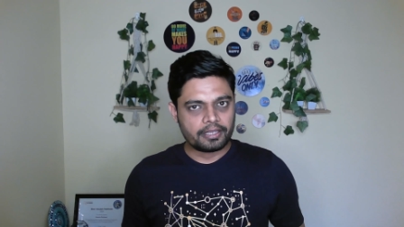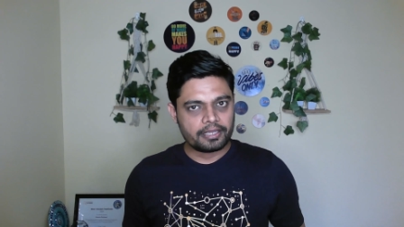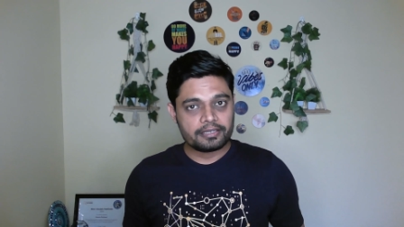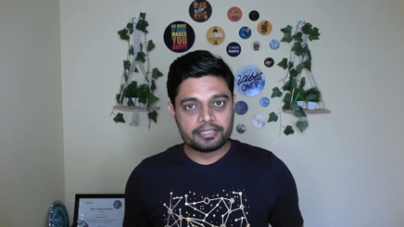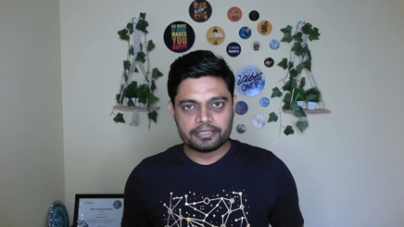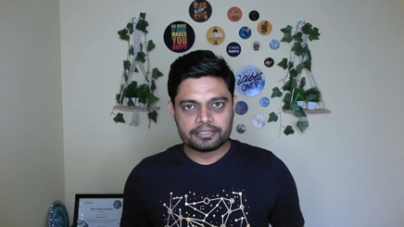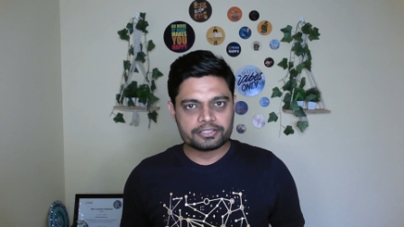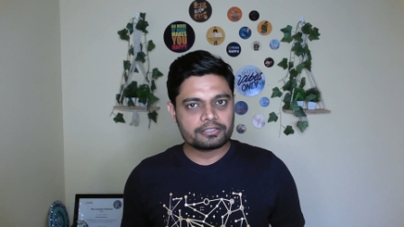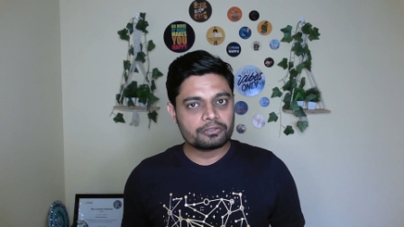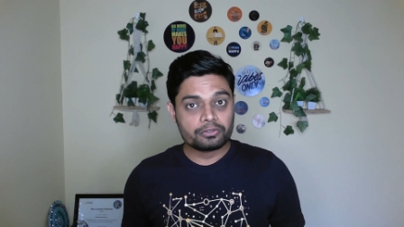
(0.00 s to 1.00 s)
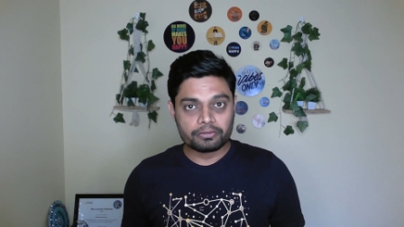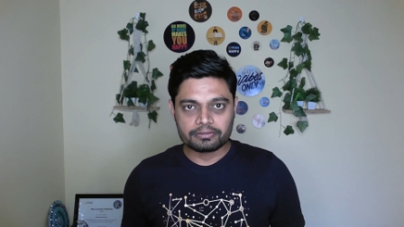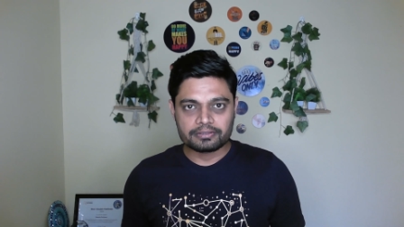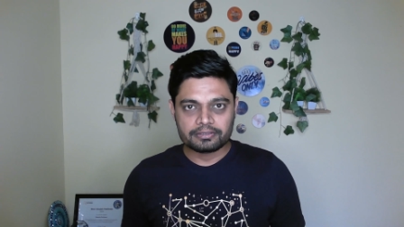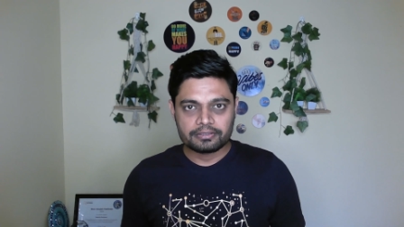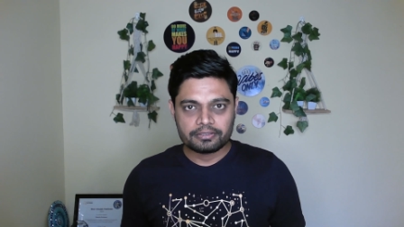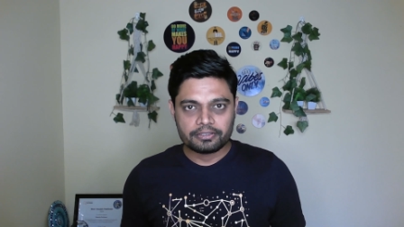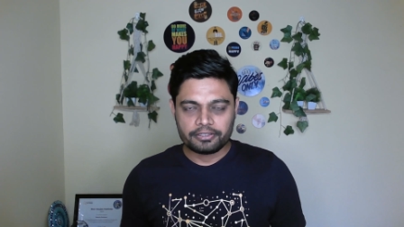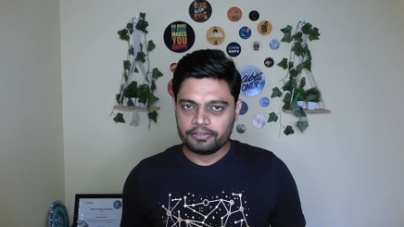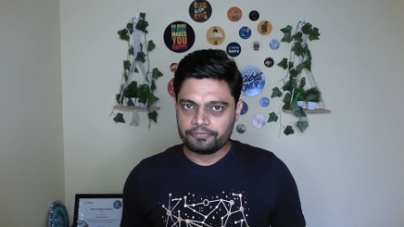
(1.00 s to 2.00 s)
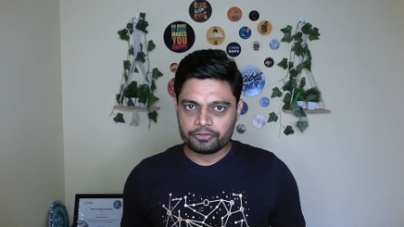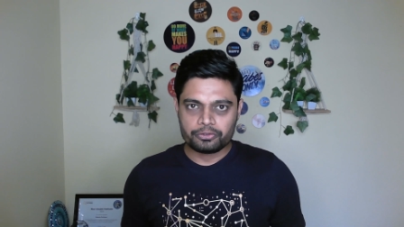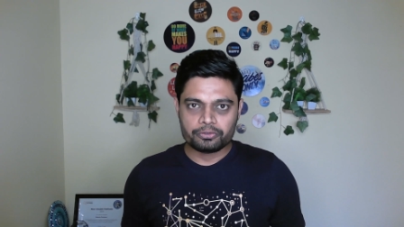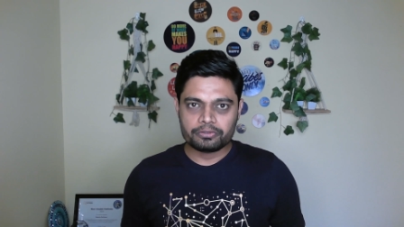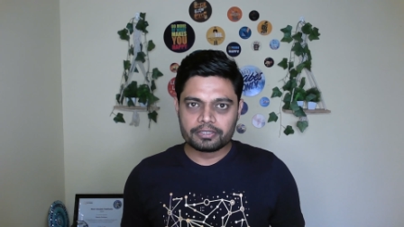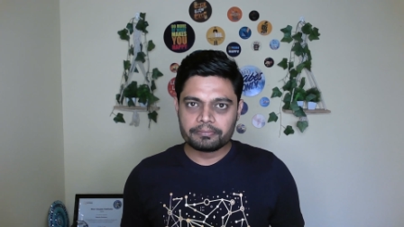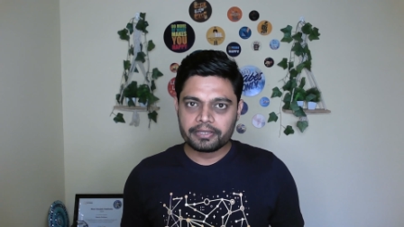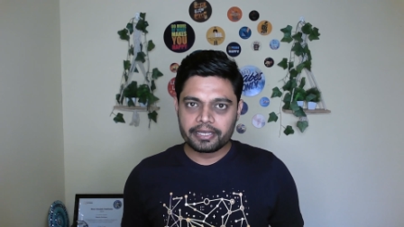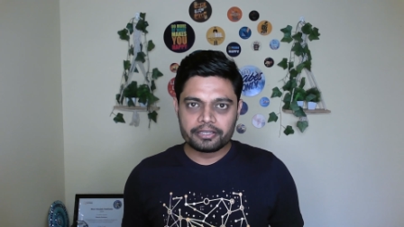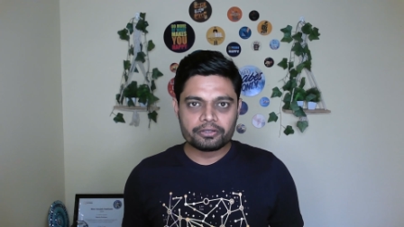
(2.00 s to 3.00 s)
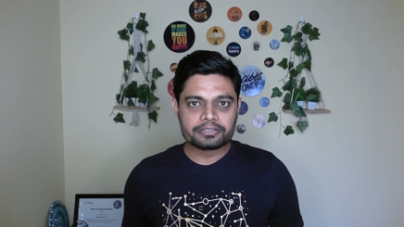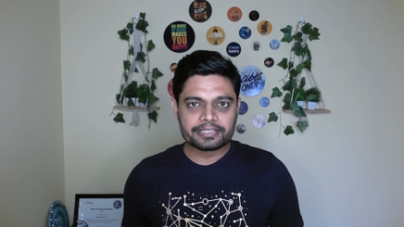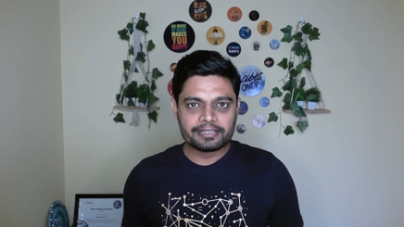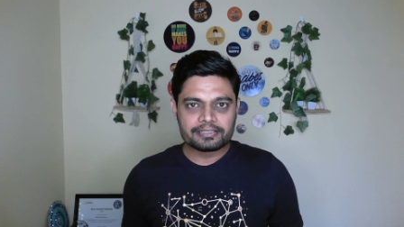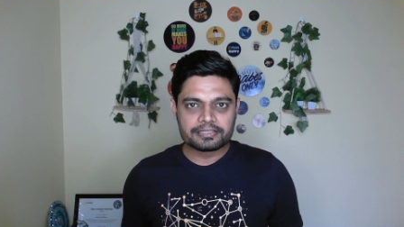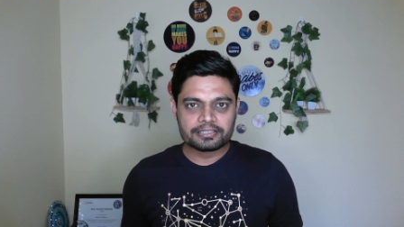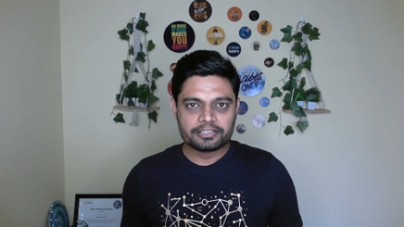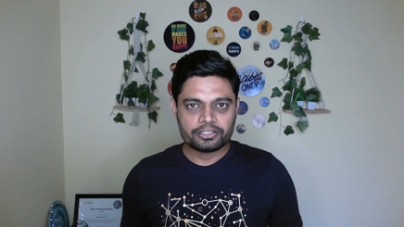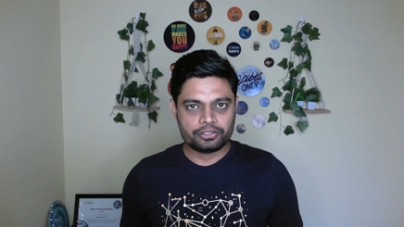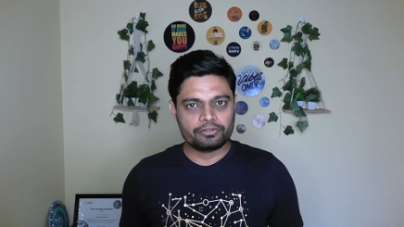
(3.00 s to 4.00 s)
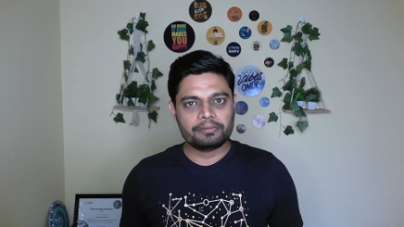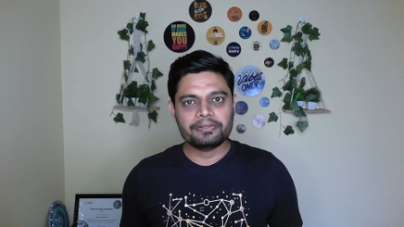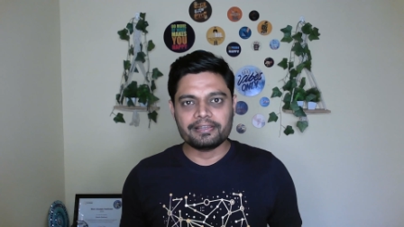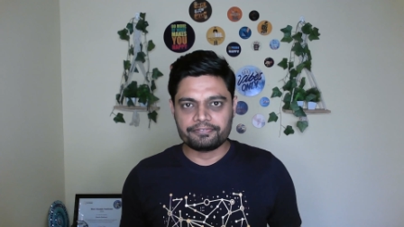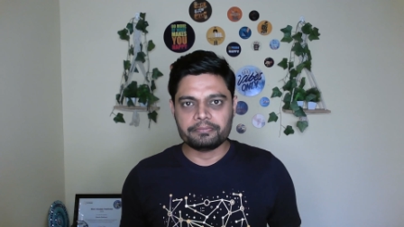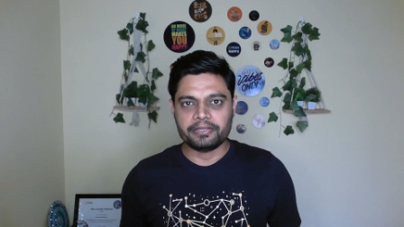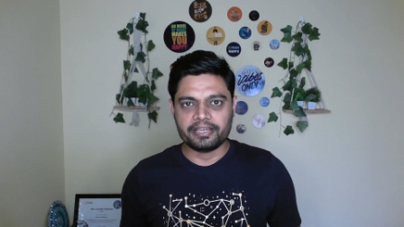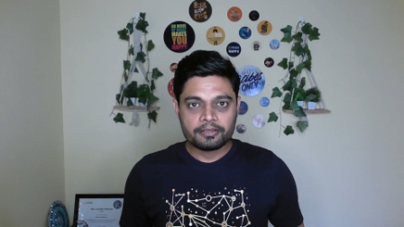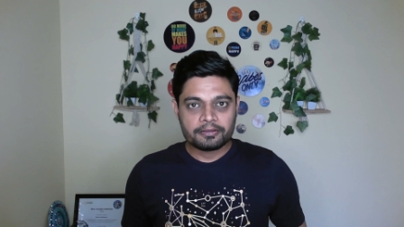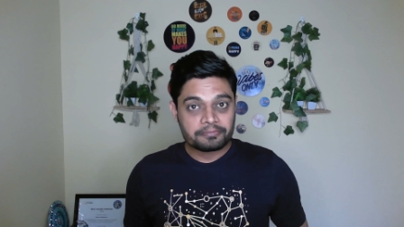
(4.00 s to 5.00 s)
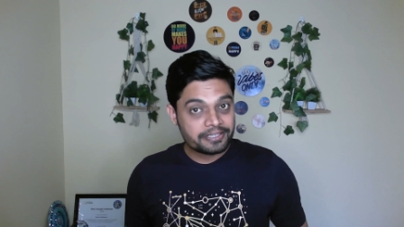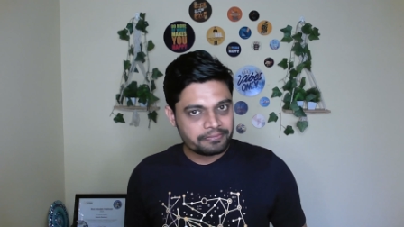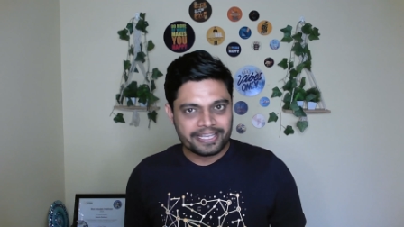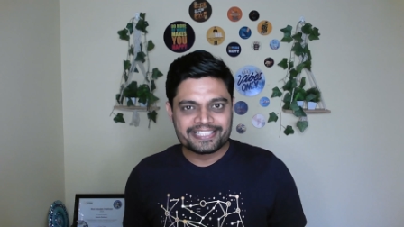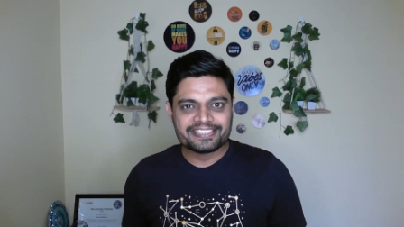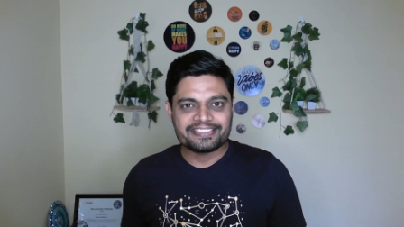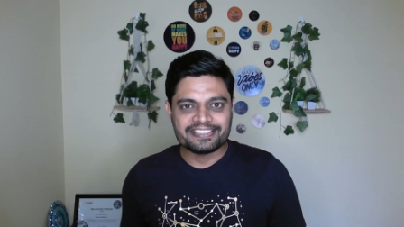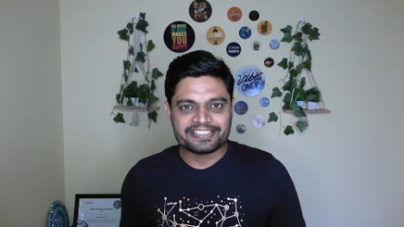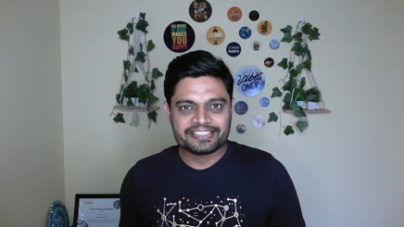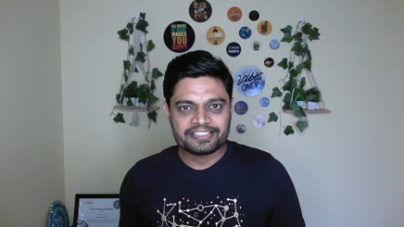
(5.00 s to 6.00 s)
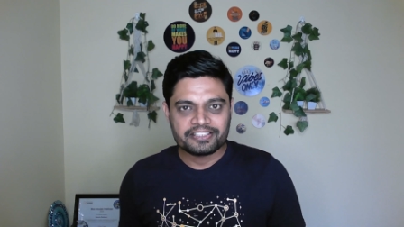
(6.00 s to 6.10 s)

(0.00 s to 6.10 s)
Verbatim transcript: And here's the truth. If you don't upgrade your skills, you'll be left behind. But imagine this.